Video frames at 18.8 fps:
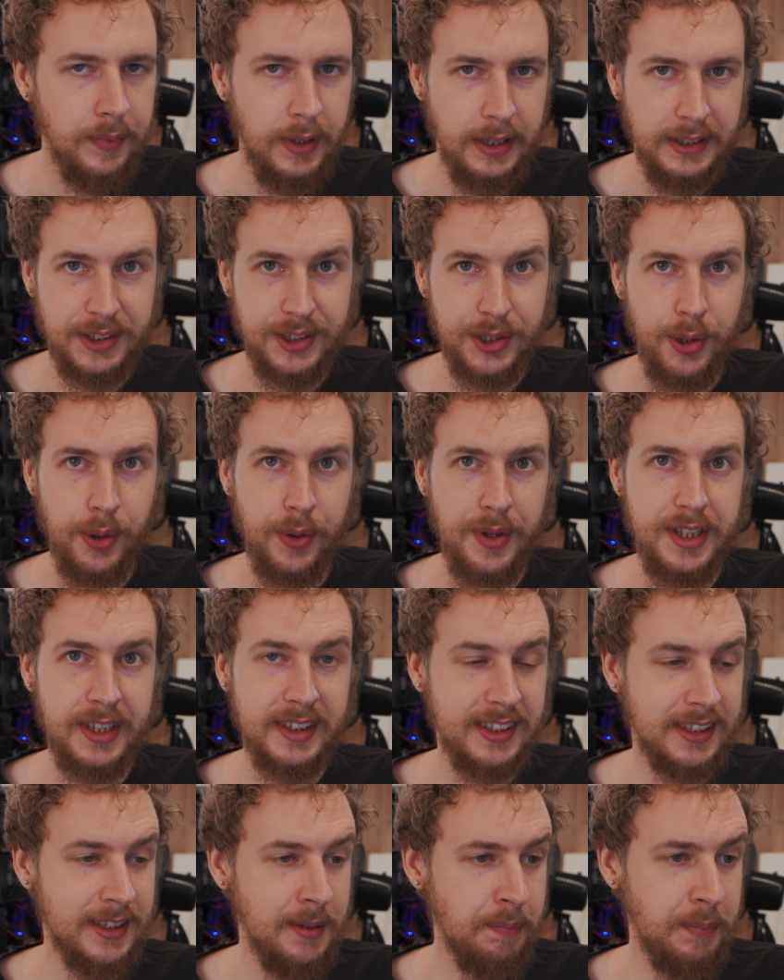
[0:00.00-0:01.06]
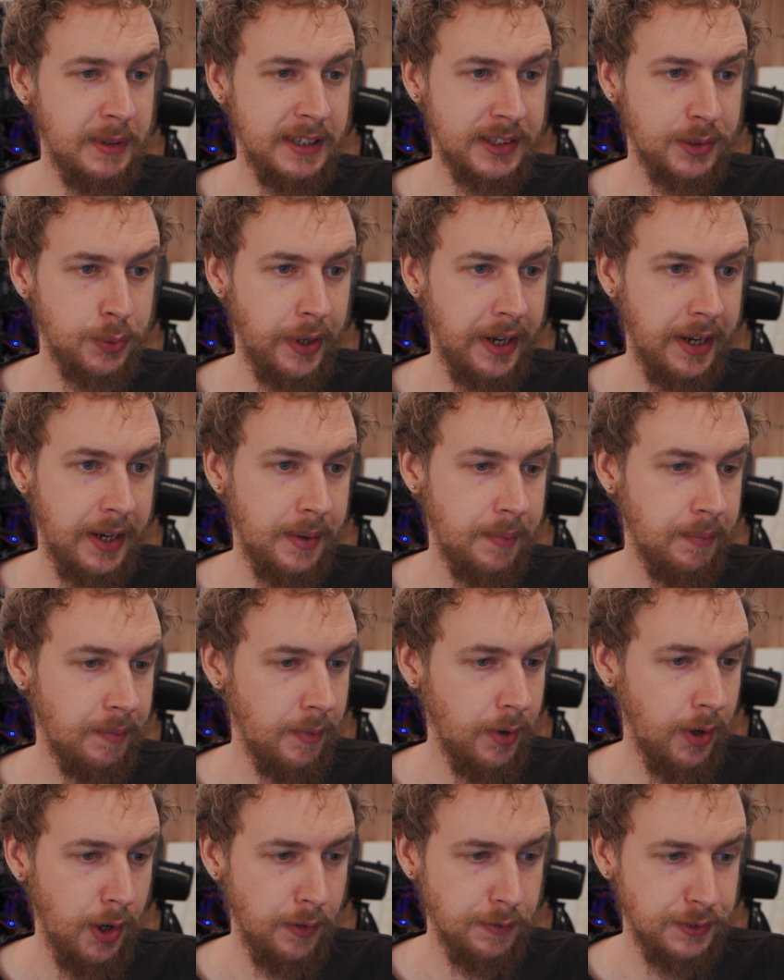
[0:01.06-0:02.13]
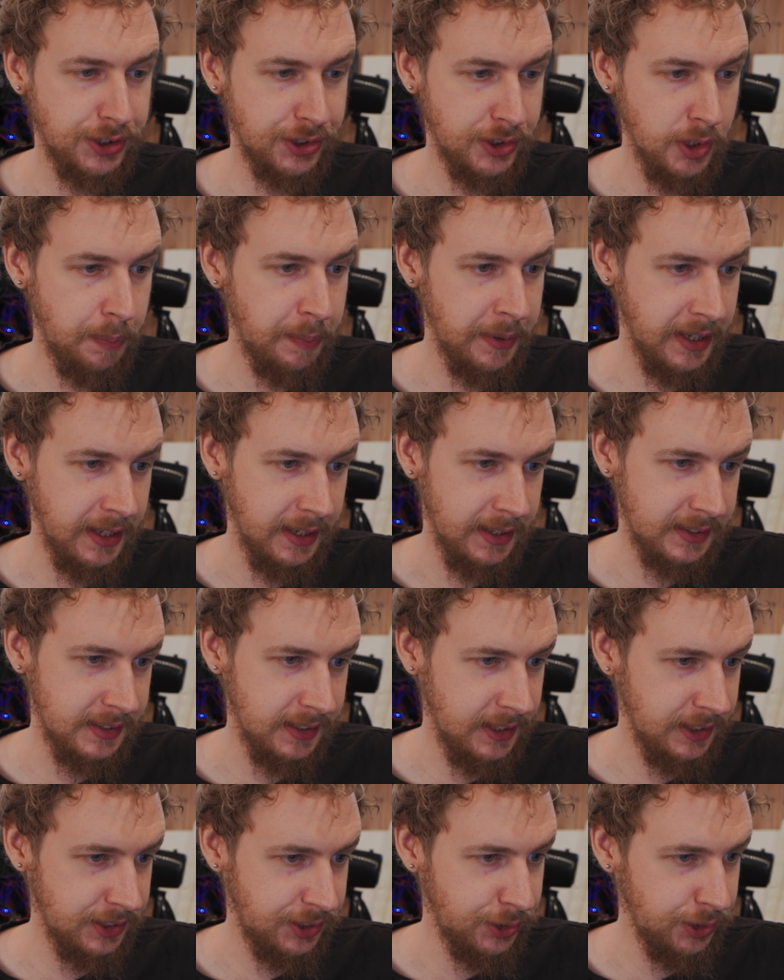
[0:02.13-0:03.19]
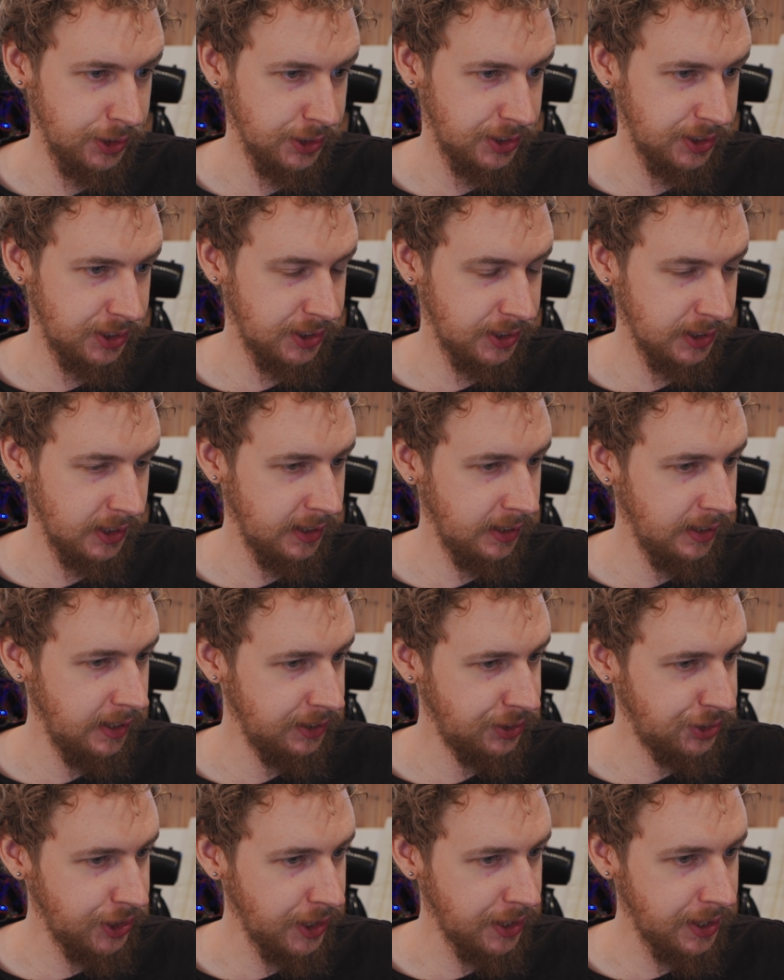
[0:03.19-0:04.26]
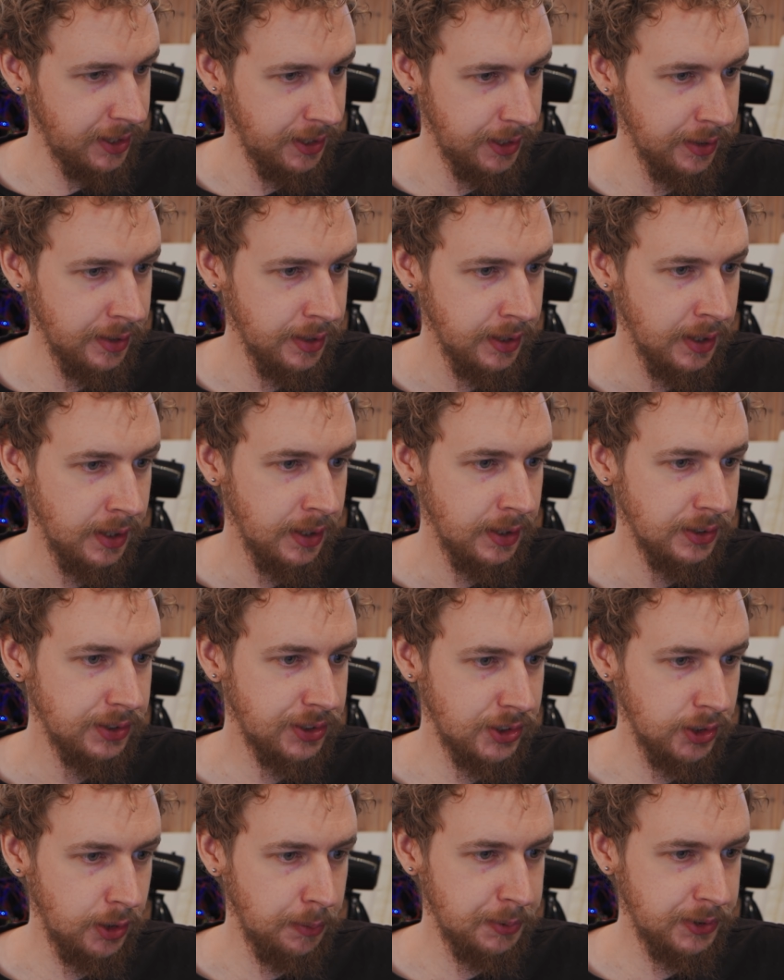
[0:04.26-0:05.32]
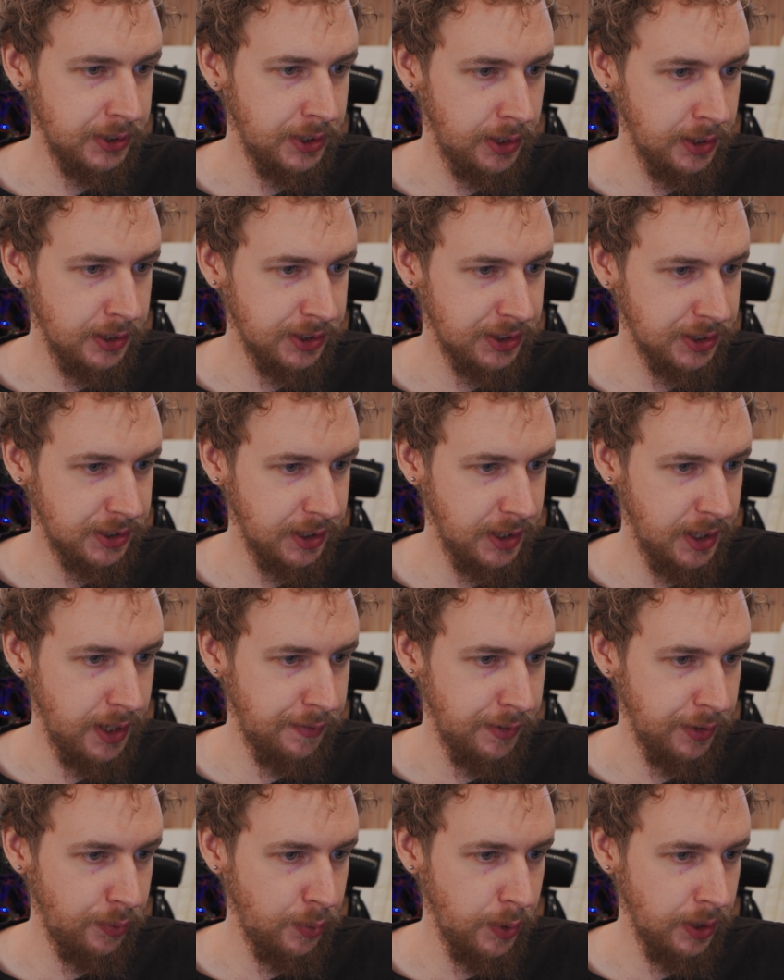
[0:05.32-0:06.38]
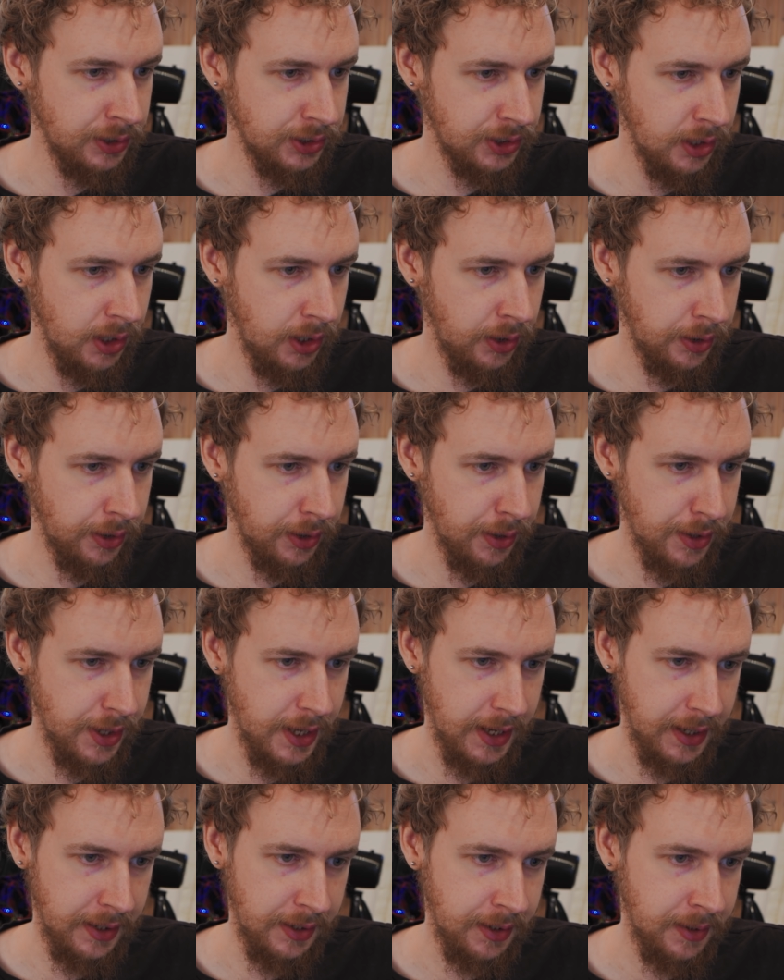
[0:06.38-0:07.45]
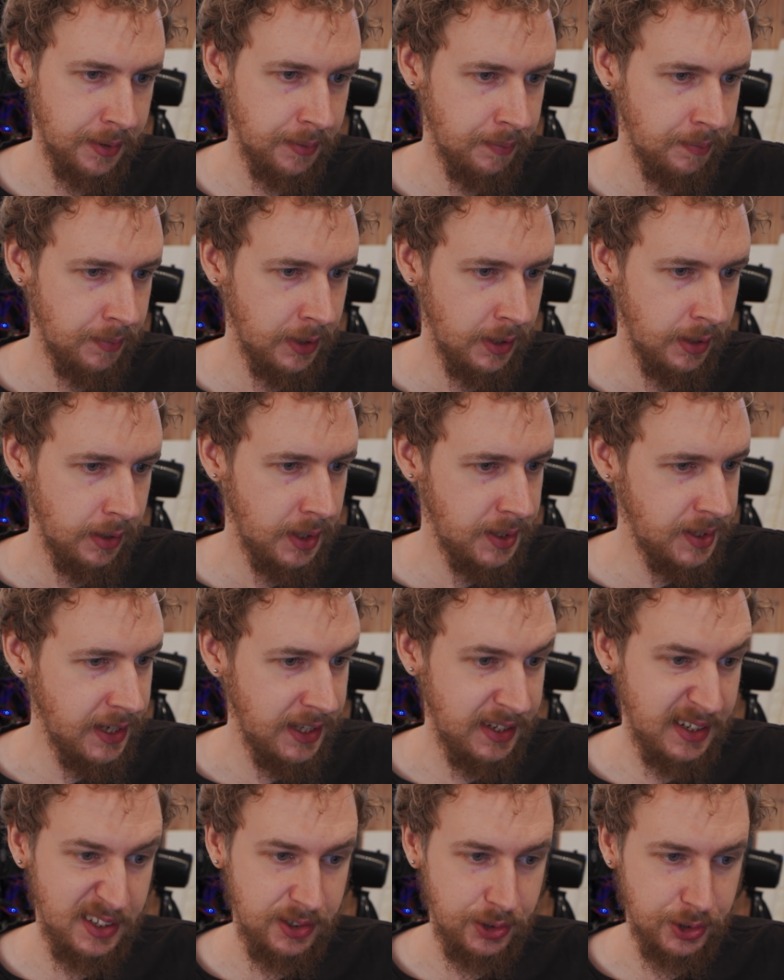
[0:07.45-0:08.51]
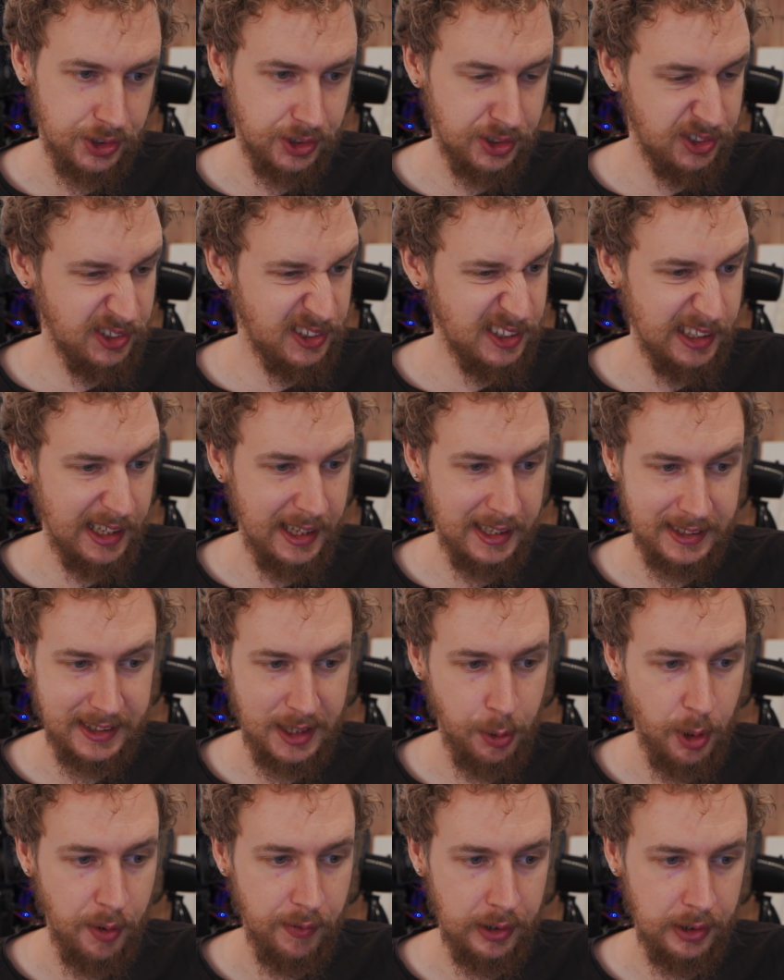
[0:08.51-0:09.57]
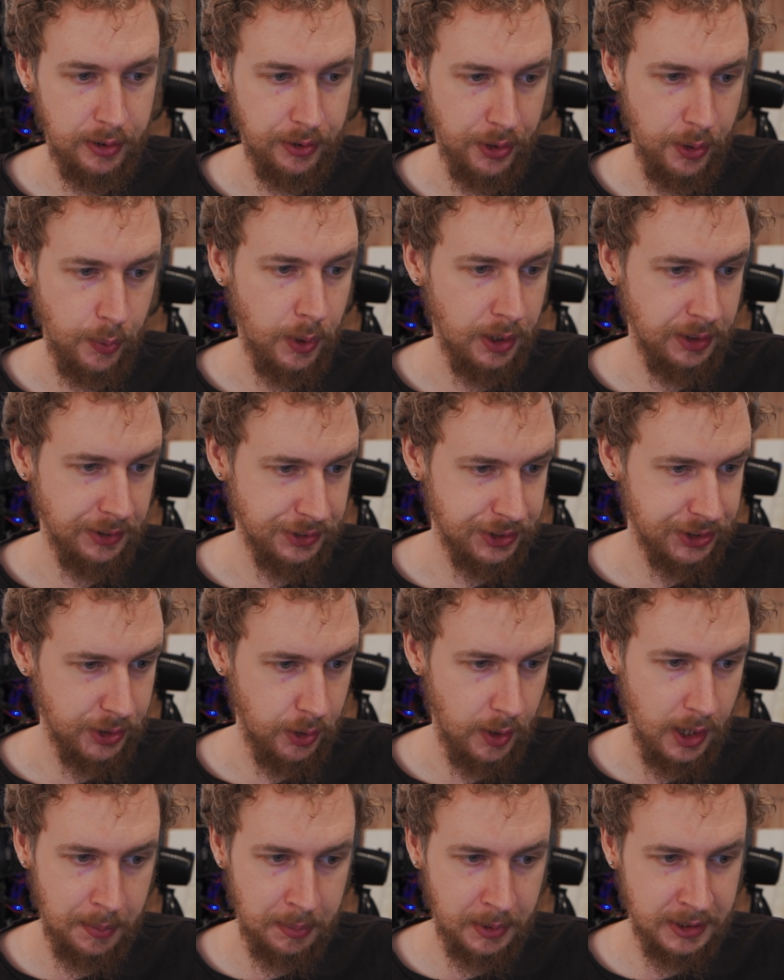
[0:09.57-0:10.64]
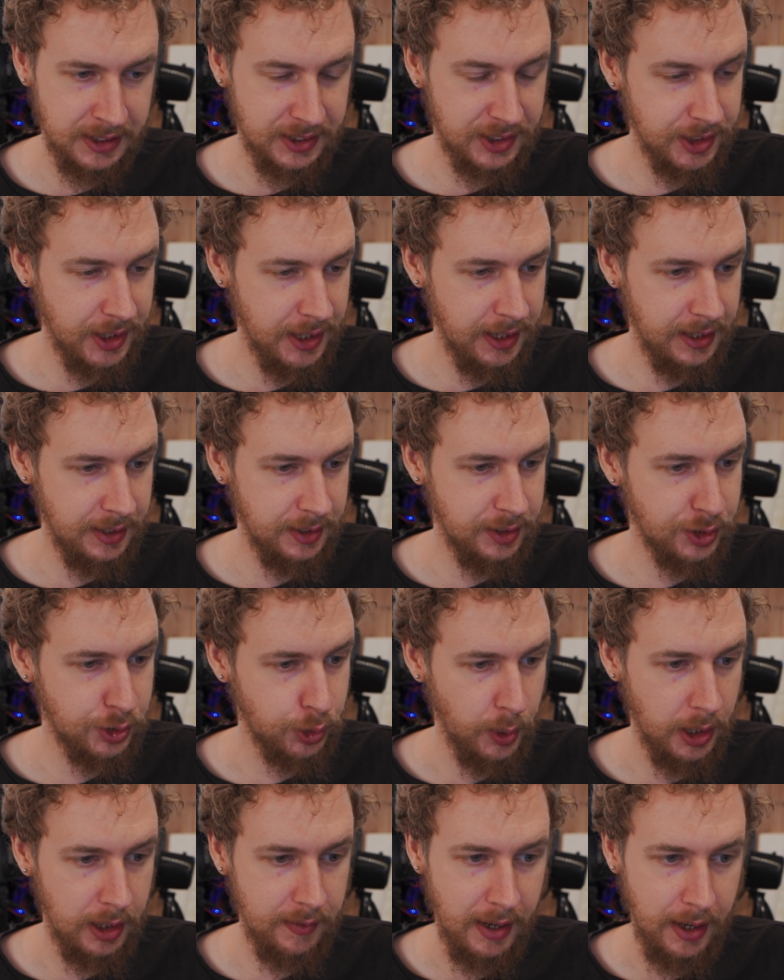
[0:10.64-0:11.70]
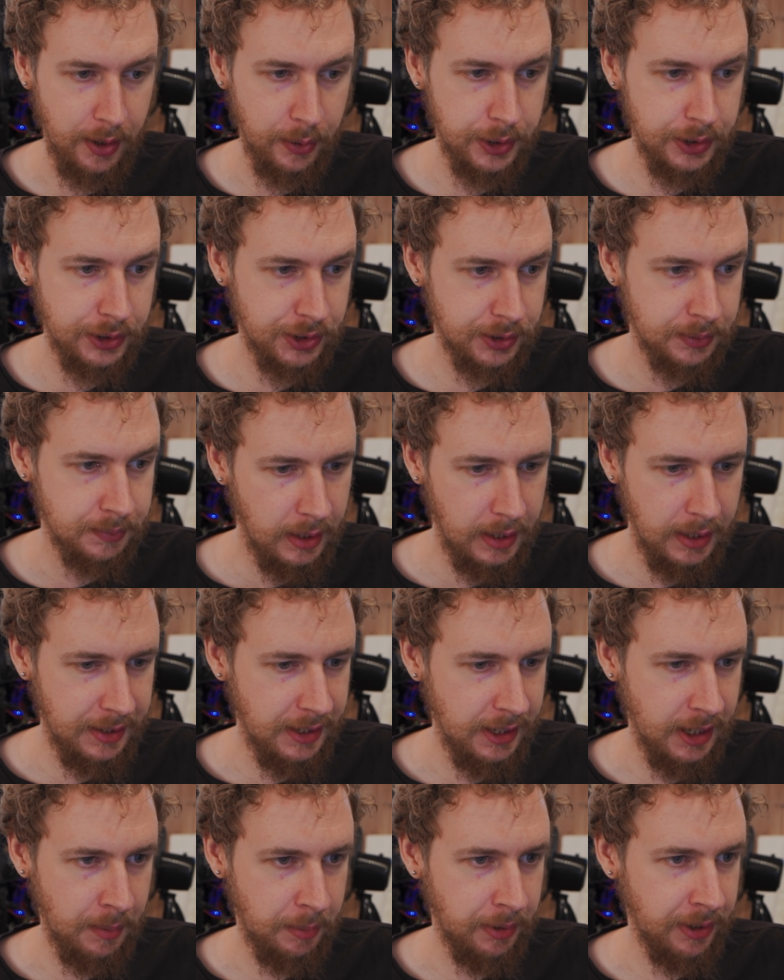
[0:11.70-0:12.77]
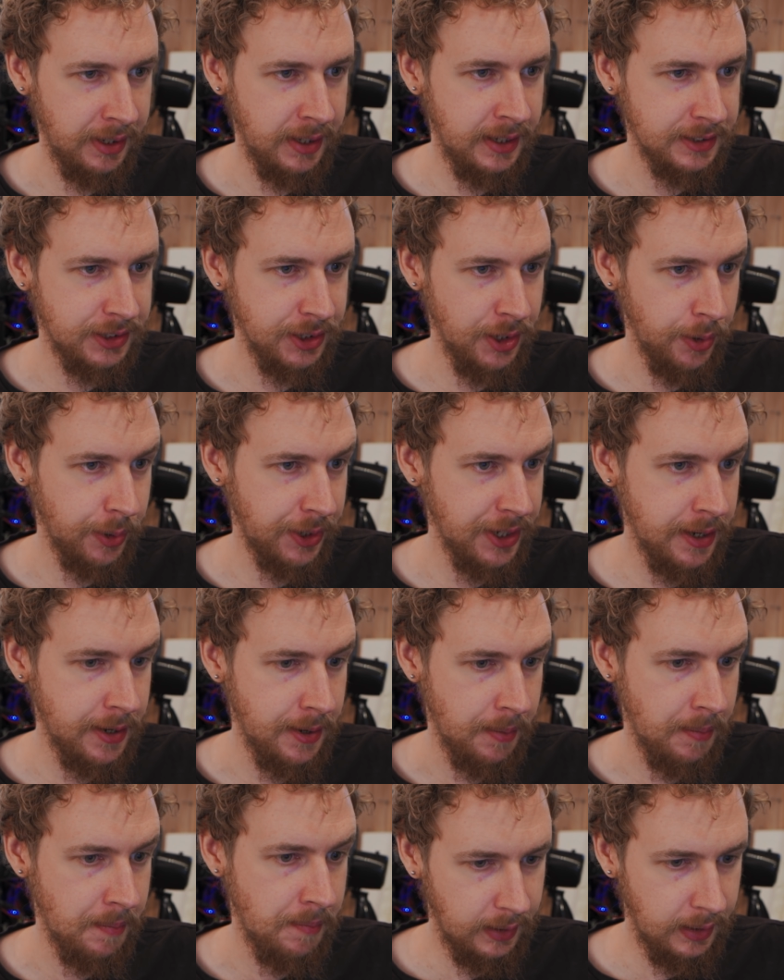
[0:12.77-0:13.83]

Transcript: And so the simplest way of stopping it is to just check here, stop task if it runs longer than, and then just select however long you want. So I'm gonna say twelve hours, and then I'm gonna hit OK.